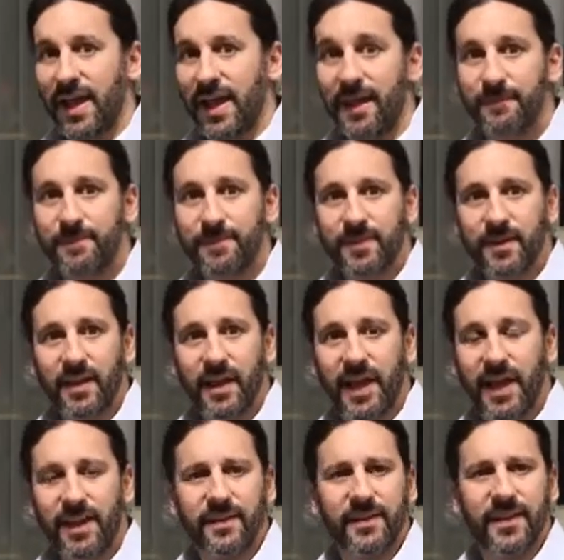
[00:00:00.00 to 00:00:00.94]

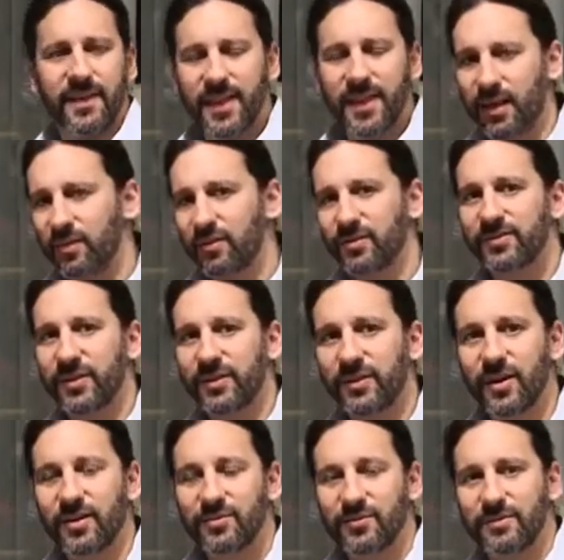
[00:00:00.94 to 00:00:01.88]
And then they'll also
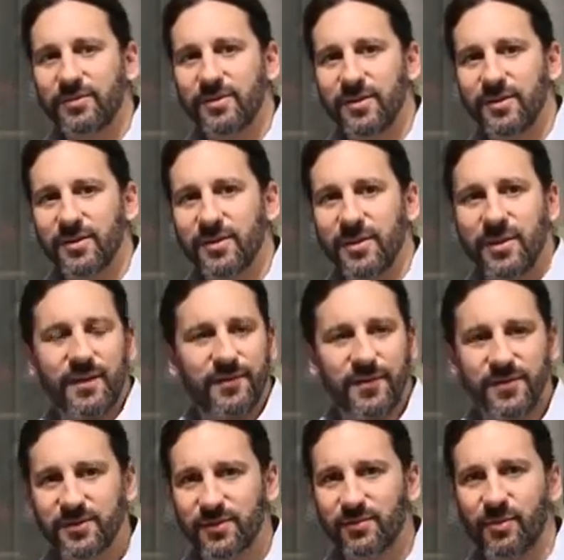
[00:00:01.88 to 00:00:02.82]
go through with you if
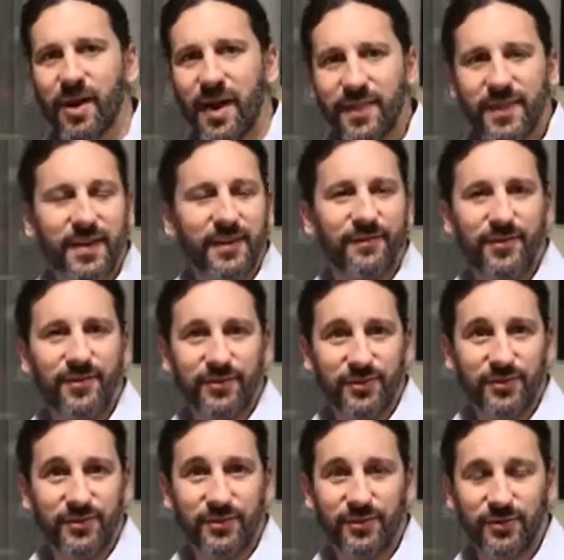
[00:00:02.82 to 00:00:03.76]
it's the right thing for
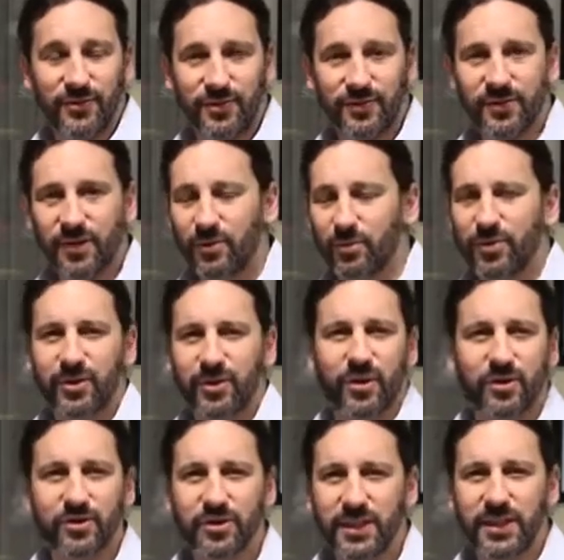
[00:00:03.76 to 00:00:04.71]
you too. So all the
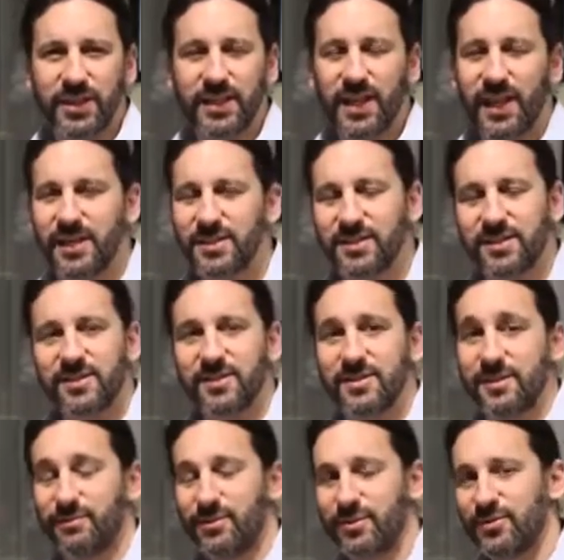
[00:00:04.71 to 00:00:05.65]
contraindications
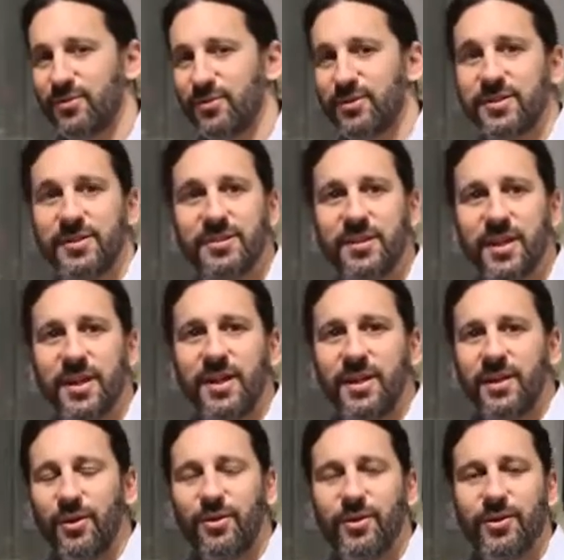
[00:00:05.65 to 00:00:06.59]
and the precautions,
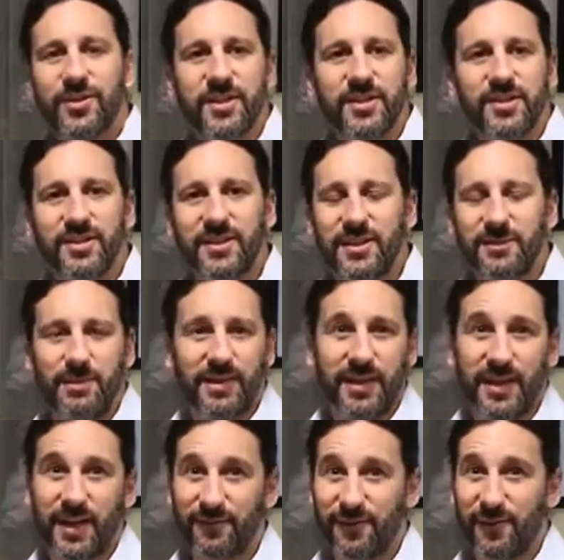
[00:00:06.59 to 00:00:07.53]
all the things you need to be
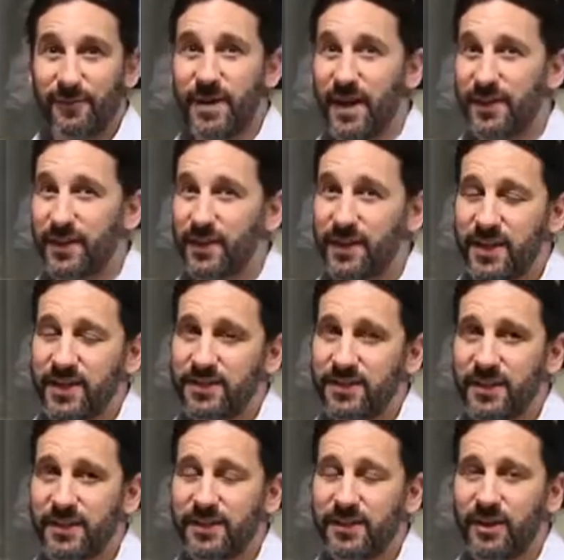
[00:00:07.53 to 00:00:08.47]
careful about and the things
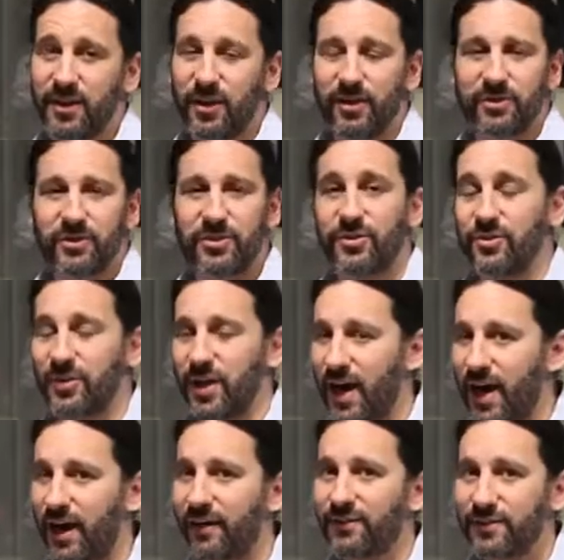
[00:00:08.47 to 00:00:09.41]
you need to know to do
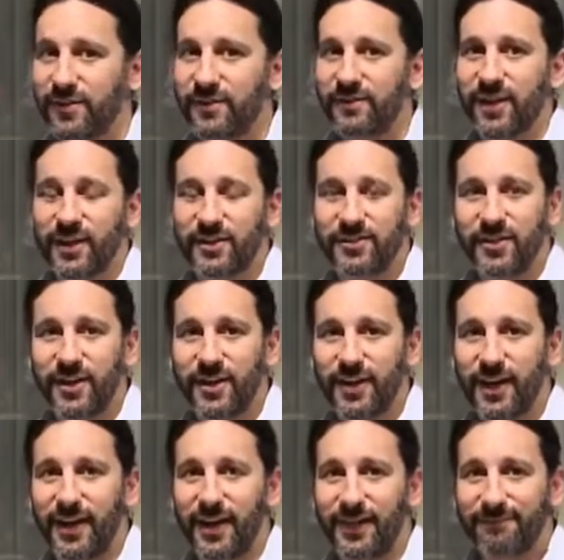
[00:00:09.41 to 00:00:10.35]
after you've had dry
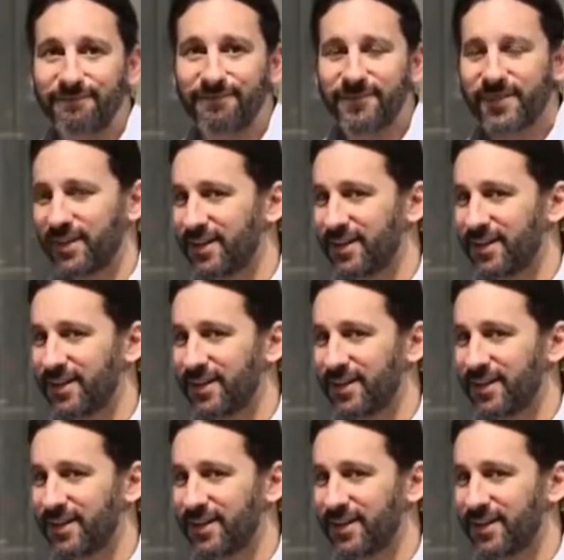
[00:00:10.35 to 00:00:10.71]
needling.